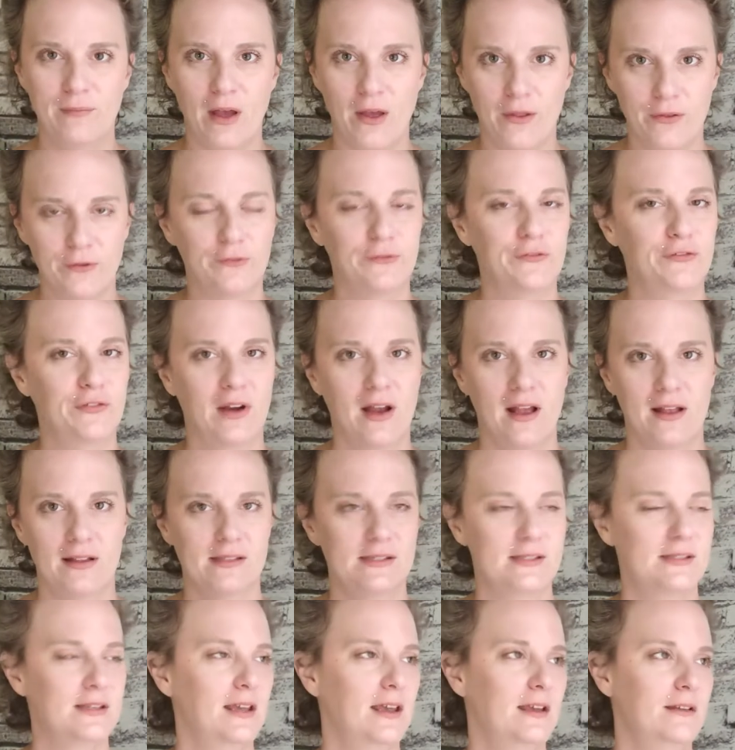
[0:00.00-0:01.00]
other
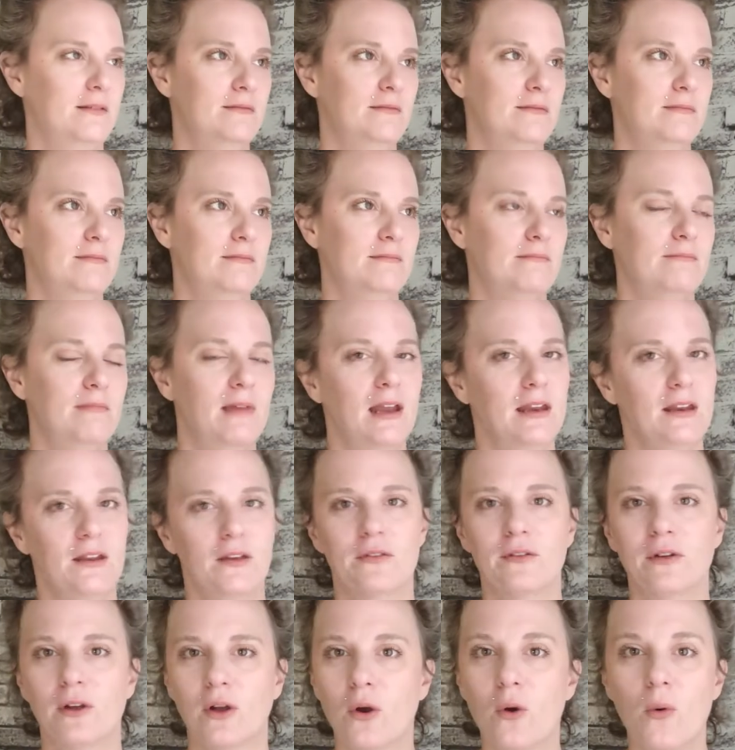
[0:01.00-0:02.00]
friends and many
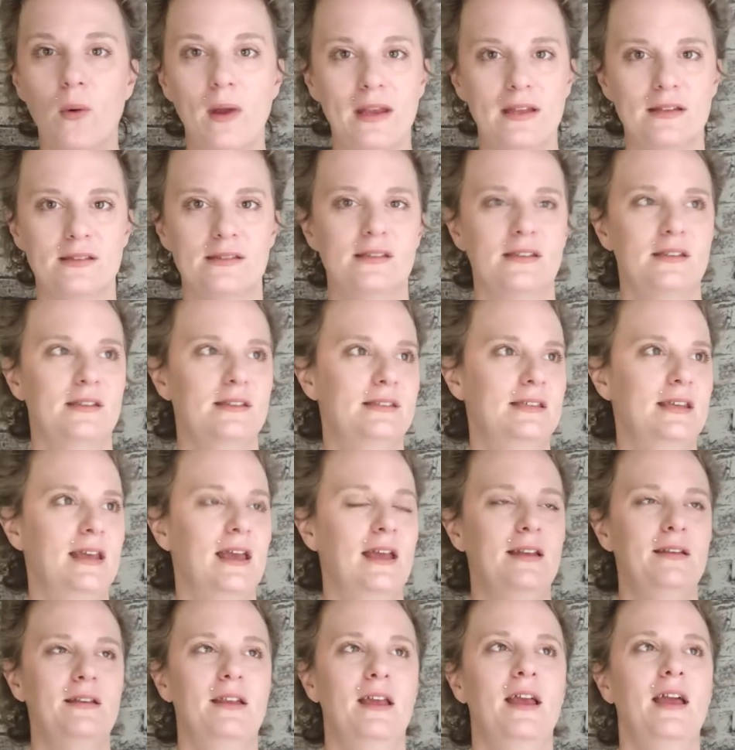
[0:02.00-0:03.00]
other acquaintances
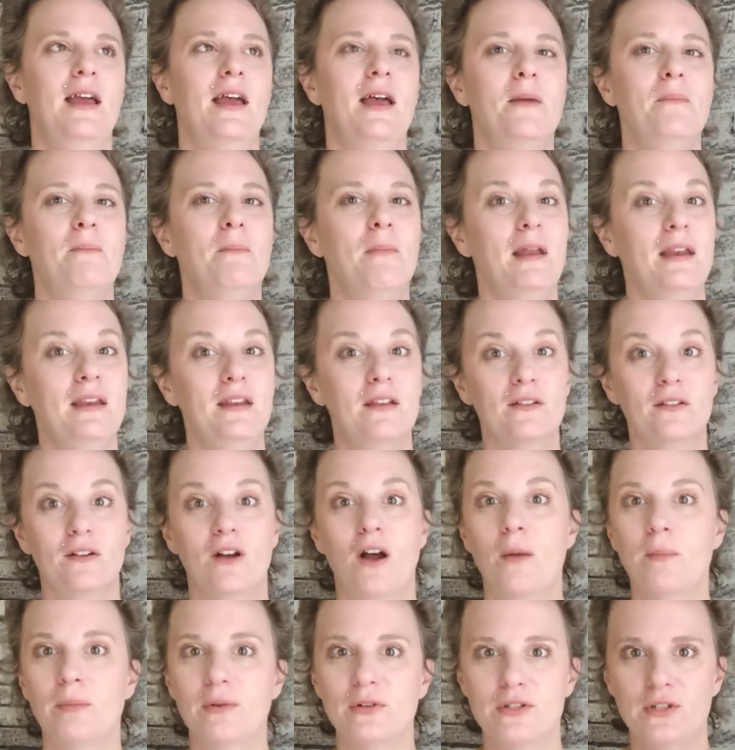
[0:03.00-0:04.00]
and many
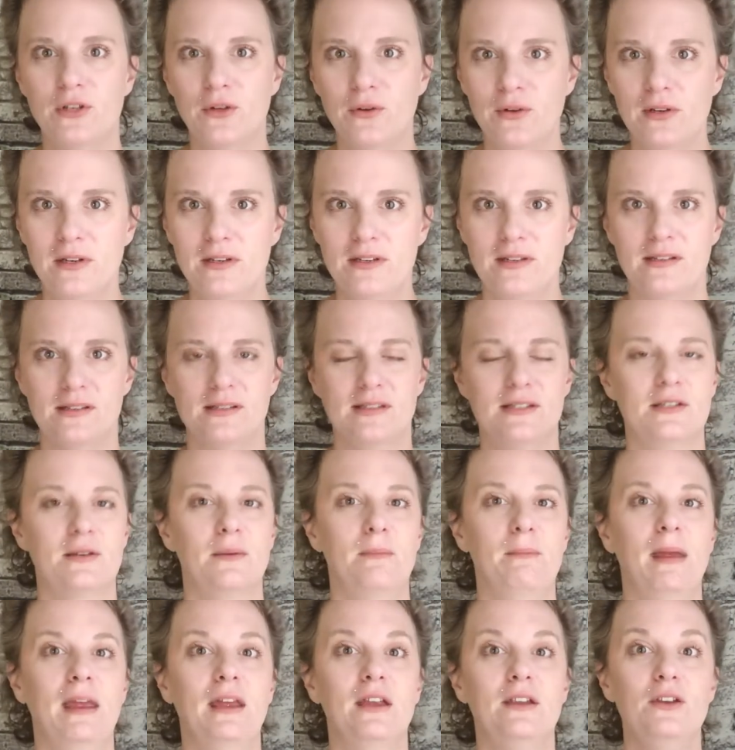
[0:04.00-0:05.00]
other opportunities
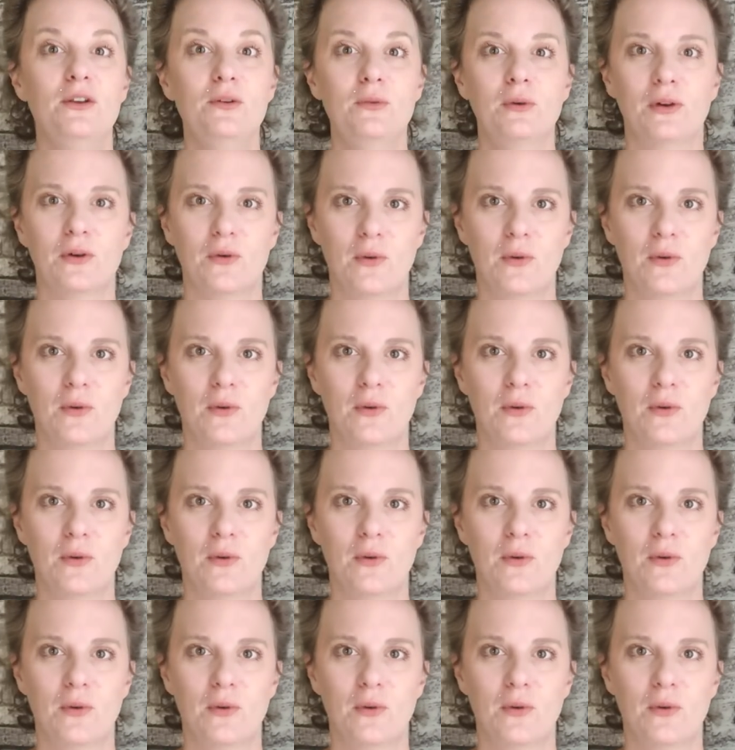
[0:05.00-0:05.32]
to make new